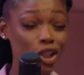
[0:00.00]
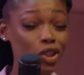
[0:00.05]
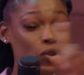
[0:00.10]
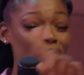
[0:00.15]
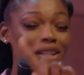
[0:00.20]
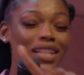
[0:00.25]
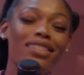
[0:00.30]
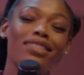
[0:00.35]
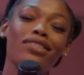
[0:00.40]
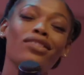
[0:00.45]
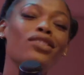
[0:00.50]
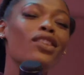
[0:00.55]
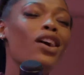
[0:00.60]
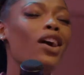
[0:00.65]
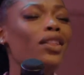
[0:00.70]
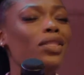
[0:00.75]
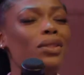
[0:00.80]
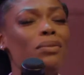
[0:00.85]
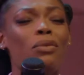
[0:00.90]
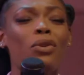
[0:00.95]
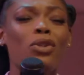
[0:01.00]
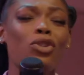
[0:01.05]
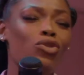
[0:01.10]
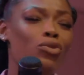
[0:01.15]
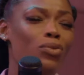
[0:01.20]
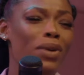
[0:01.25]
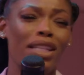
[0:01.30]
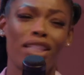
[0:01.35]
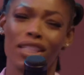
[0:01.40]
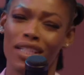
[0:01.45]
country is not the most
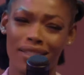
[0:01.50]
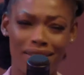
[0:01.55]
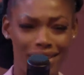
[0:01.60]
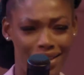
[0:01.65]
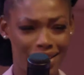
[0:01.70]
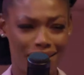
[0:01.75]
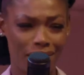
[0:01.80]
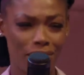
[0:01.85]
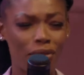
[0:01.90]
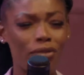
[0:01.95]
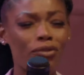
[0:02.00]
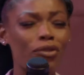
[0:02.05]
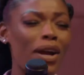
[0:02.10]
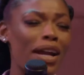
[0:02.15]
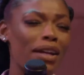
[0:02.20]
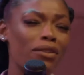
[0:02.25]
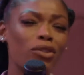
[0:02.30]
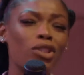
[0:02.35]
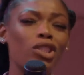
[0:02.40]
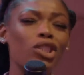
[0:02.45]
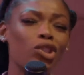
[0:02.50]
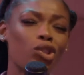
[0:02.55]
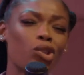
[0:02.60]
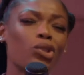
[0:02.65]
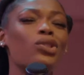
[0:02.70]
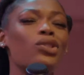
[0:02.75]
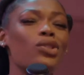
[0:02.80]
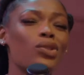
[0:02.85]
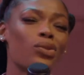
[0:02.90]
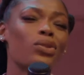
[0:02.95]
wretched. Before I even
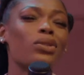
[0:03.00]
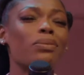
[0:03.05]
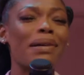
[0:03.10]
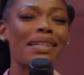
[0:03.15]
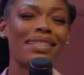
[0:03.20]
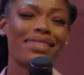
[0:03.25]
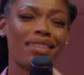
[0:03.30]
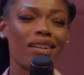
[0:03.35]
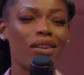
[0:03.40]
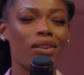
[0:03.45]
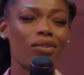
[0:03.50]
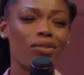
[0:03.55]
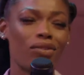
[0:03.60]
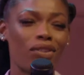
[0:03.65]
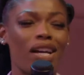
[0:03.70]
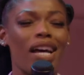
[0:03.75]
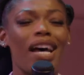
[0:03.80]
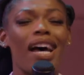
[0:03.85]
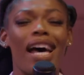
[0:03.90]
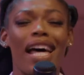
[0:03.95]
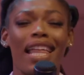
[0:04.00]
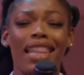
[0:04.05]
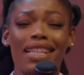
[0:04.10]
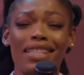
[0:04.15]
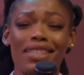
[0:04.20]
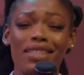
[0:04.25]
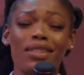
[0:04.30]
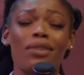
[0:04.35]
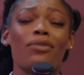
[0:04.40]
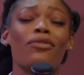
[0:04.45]
introduce myself,
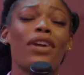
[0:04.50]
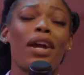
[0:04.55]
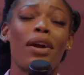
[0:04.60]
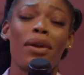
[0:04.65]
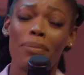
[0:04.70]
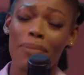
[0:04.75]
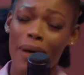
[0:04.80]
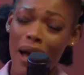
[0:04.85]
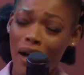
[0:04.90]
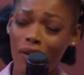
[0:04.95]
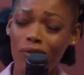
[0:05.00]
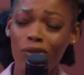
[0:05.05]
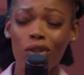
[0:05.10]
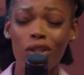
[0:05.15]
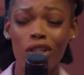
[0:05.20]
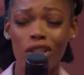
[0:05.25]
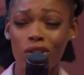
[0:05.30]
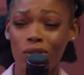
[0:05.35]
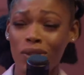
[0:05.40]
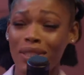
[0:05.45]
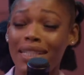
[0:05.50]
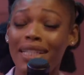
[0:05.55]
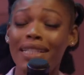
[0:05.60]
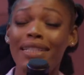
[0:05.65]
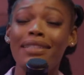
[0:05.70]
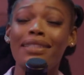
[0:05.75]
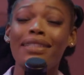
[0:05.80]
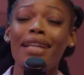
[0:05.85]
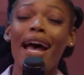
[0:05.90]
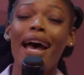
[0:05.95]
this is a very powerful country, the
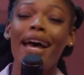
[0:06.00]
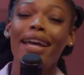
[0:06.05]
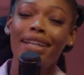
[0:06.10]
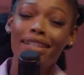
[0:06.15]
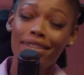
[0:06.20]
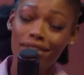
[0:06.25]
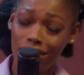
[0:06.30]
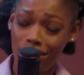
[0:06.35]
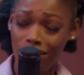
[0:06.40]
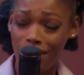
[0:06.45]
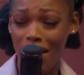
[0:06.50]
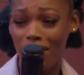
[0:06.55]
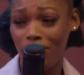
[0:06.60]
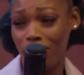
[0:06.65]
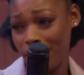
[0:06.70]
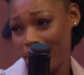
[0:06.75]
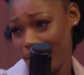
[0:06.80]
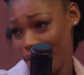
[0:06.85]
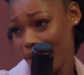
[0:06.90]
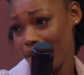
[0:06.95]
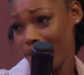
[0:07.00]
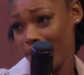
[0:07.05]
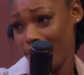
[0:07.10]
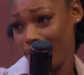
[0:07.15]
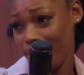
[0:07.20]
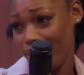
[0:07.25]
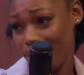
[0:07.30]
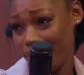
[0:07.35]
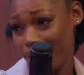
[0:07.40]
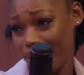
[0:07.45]
giants of Africa.
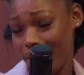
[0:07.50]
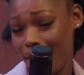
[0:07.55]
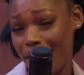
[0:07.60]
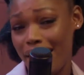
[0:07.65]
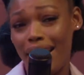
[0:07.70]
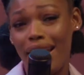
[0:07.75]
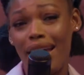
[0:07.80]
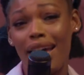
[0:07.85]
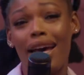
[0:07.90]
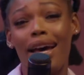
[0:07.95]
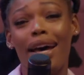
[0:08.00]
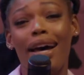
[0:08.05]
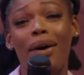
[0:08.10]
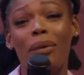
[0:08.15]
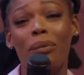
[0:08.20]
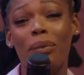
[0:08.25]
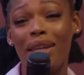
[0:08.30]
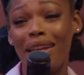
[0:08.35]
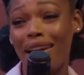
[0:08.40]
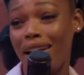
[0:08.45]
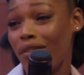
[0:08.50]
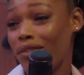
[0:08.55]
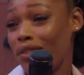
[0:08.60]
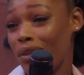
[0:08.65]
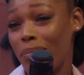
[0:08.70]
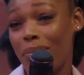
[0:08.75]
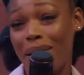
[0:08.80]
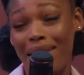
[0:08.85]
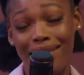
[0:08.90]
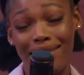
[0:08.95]
We have
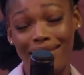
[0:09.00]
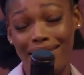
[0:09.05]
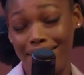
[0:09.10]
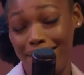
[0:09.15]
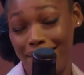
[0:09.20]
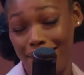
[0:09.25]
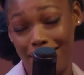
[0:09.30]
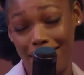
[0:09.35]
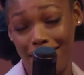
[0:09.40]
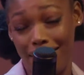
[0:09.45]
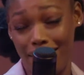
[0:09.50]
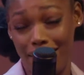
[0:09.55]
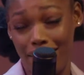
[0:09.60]
the best...